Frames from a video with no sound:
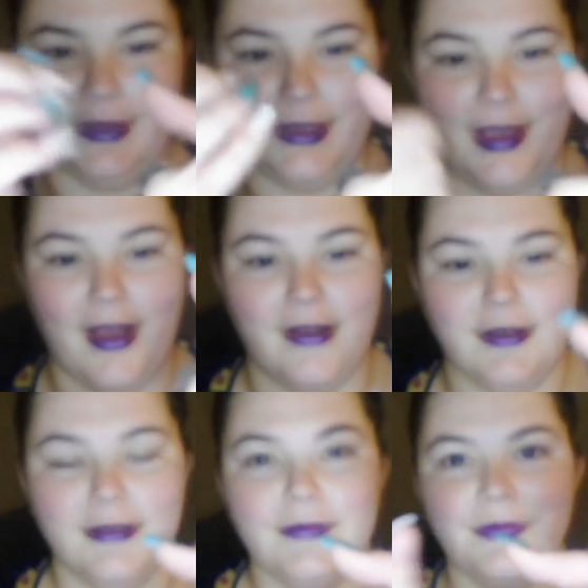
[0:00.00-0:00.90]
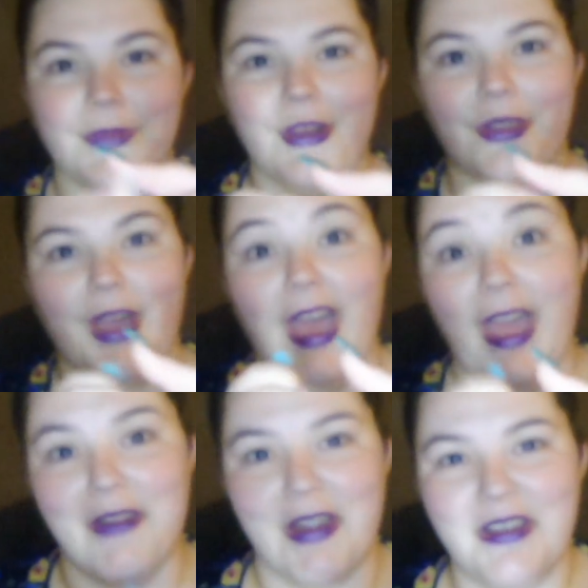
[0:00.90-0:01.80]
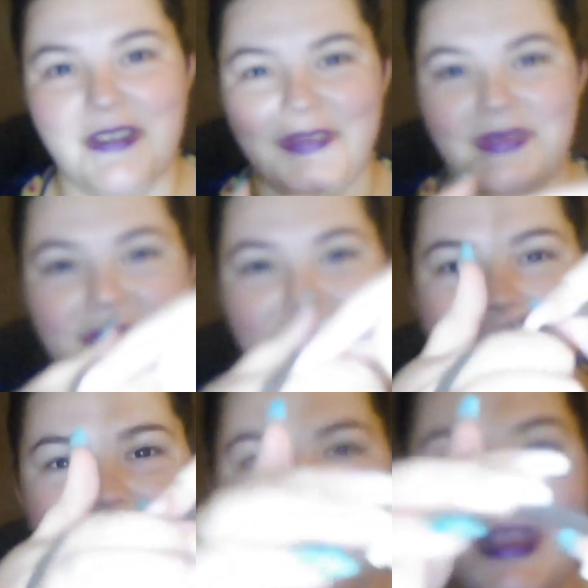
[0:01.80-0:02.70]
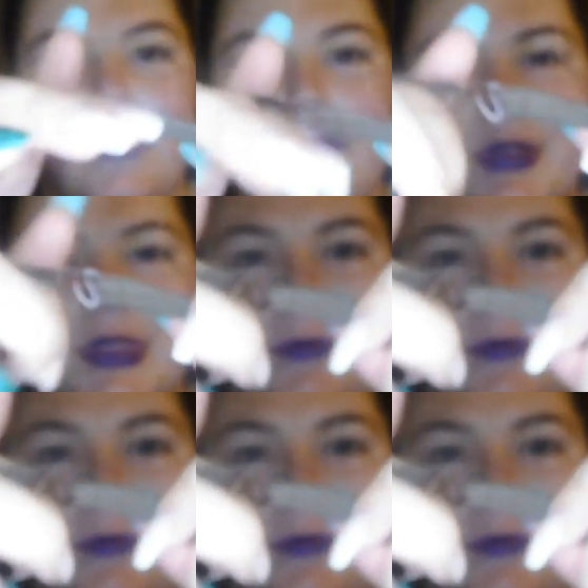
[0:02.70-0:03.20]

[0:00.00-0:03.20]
get all the hair off, but the